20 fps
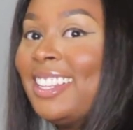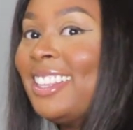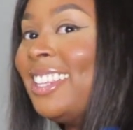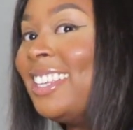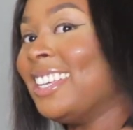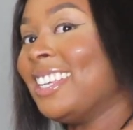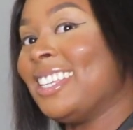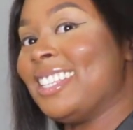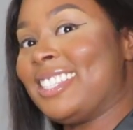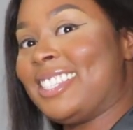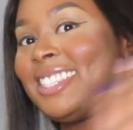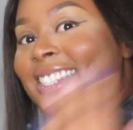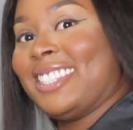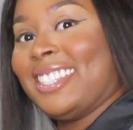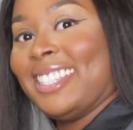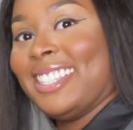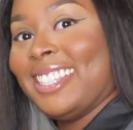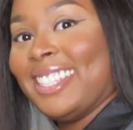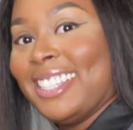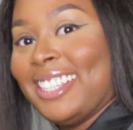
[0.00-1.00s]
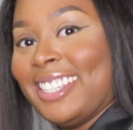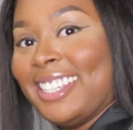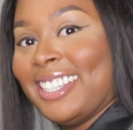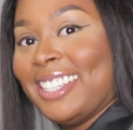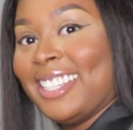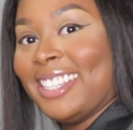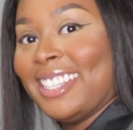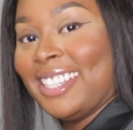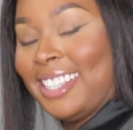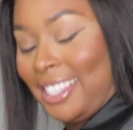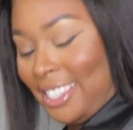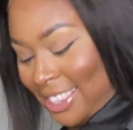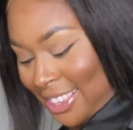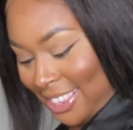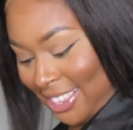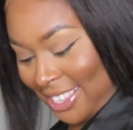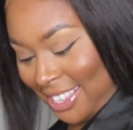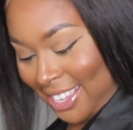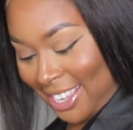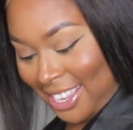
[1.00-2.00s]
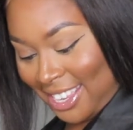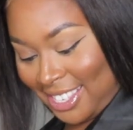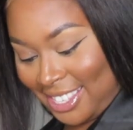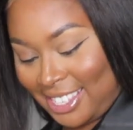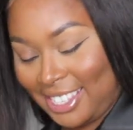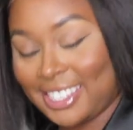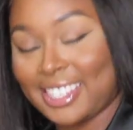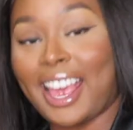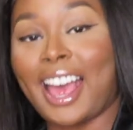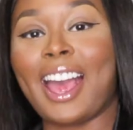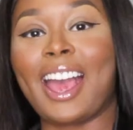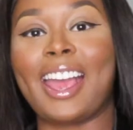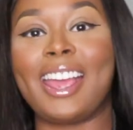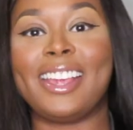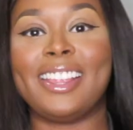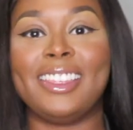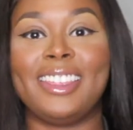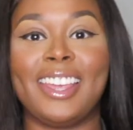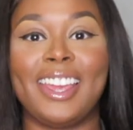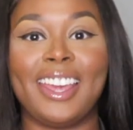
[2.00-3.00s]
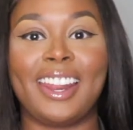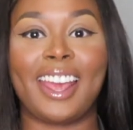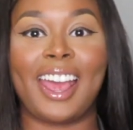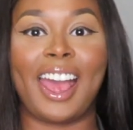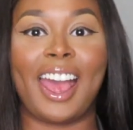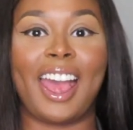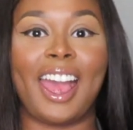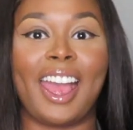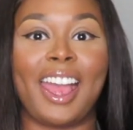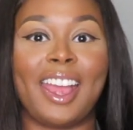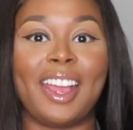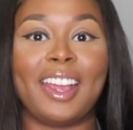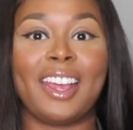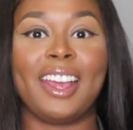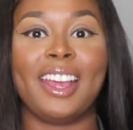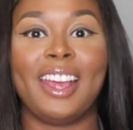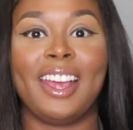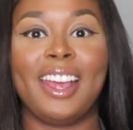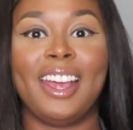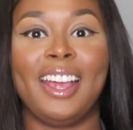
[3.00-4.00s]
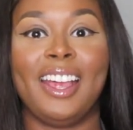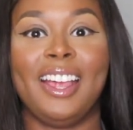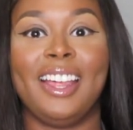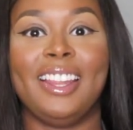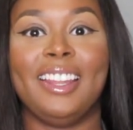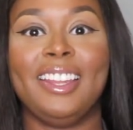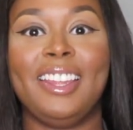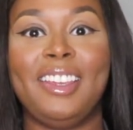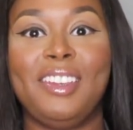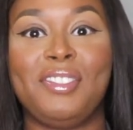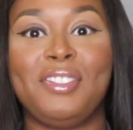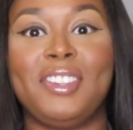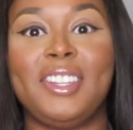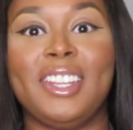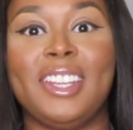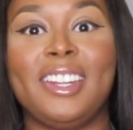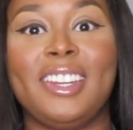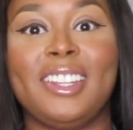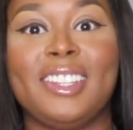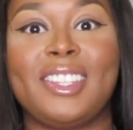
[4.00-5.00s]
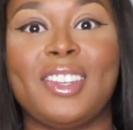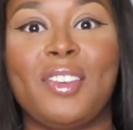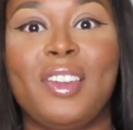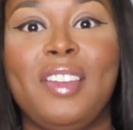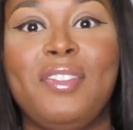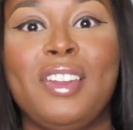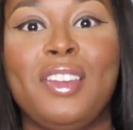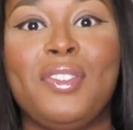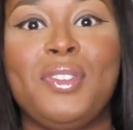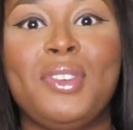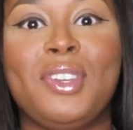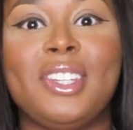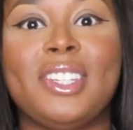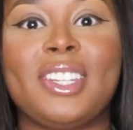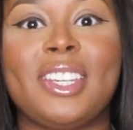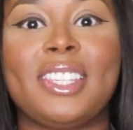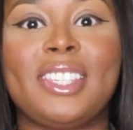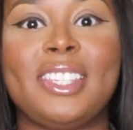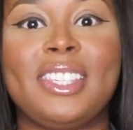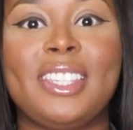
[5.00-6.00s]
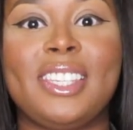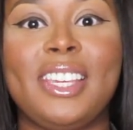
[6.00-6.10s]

This is the side that I lifted. So even if you can just